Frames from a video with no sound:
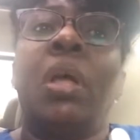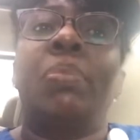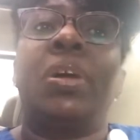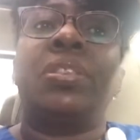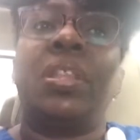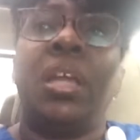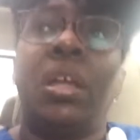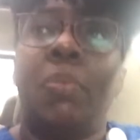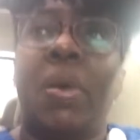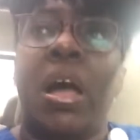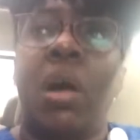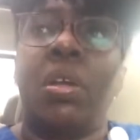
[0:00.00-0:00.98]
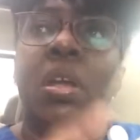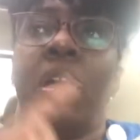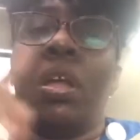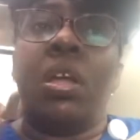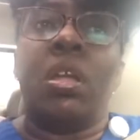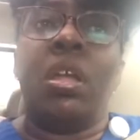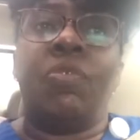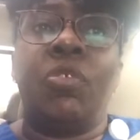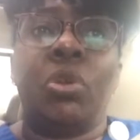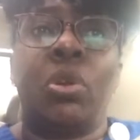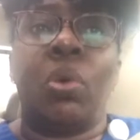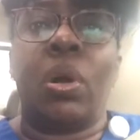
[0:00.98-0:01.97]
But think about if
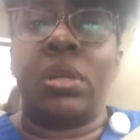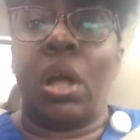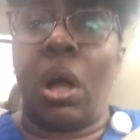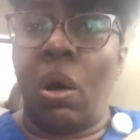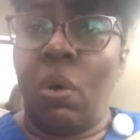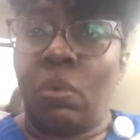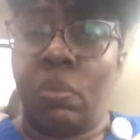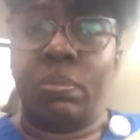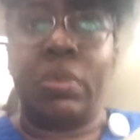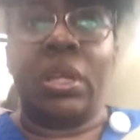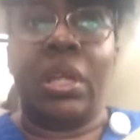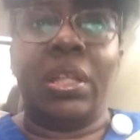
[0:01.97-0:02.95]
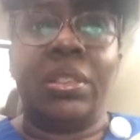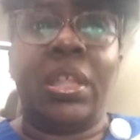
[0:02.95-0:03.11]
you're going home.